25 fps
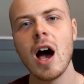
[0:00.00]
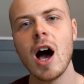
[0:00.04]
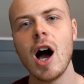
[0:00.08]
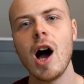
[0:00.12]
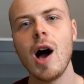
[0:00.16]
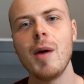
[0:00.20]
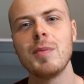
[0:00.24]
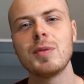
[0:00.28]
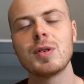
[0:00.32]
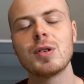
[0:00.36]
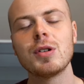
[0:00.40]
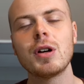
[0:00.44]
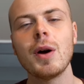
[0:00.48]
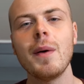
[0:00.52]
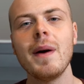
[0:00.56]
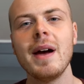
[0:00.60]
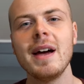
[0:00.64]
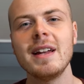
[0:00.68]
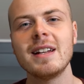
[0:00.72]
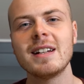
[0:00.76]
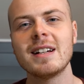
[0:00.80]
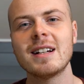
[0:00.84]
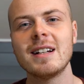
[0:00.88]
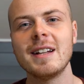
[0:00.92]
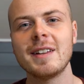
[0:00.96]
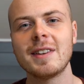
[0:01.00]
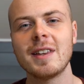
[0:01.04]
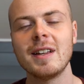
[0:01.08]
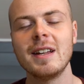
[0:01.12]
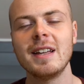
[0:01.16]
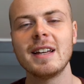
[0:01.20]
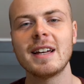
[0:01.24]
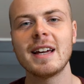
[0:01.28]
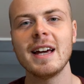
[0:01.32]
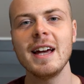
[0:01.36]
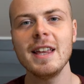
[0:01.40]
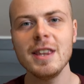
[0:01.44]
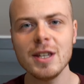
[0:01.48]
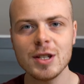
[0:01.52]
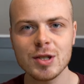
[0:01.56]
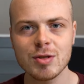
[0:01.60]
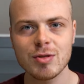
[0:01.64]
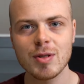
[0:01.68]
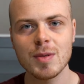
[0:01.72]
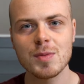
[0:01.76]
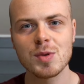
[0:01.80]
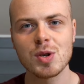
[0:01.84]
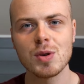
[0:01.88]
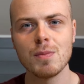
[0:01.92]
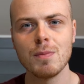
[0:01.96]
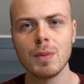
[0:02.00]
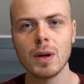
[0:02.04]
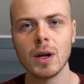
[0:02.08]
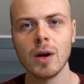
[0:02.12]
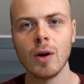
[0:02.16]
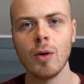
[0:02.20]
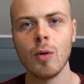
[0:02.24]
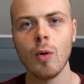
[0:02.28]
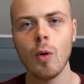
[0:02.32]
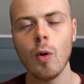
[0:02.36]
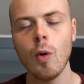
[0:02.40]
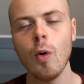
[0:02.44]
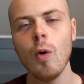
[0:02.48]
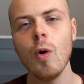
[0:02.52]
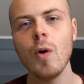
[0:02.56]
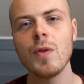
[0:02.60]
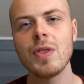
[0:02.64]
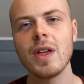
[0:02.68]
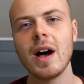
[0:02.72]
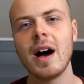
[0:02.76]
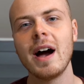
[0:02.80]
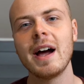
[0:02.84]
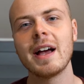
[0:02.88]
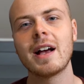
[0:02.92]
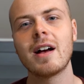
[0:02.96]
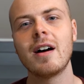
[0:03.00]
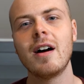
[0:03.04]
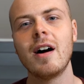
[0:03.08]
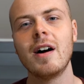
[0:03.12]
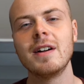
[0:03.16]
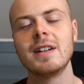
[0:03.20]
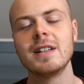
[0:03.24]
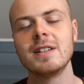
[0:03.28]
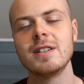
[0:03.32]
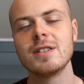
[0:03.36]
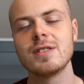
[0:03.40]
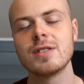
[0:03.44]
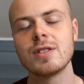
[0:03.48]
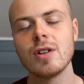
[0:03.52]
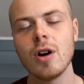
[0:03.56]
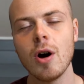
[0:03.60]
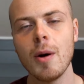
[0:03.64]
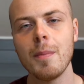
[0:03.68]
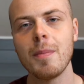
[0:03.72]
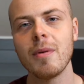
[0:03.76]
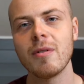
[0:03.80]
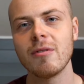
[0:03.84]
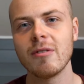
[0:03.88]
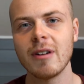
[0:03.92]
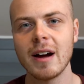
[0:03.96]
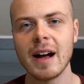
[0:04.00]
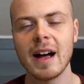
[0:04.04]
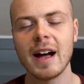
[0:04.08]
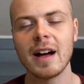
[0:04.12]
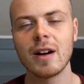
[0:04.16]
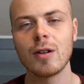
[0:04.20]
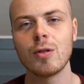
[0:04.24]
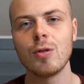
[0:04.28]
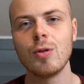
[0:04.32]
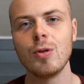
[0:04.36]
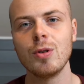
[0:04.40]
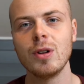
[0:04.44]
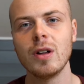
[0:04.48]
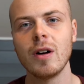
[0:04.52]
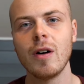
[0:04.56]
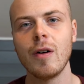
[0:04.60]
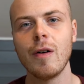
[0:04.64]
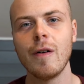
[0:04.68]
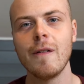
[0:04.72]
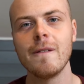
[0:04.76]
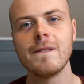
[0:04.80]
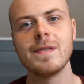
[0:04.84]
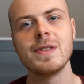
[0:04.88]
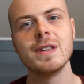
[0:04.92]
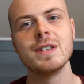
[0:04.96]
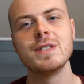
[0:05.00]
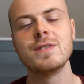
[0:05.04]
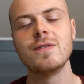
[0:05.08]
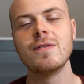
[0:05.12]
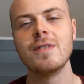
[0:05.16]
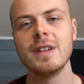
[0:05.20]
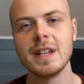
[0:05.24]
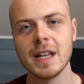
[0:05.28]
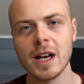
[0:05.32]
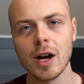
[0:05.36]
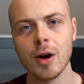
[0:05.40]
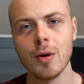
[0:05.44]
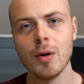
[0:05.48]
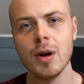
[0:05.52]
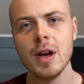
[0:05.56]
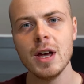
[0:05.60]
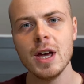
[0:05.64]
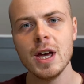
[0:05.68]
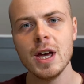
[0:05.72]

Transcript: you can go ahead and click the link in the description below or the iCard in the top right hand corner of this video.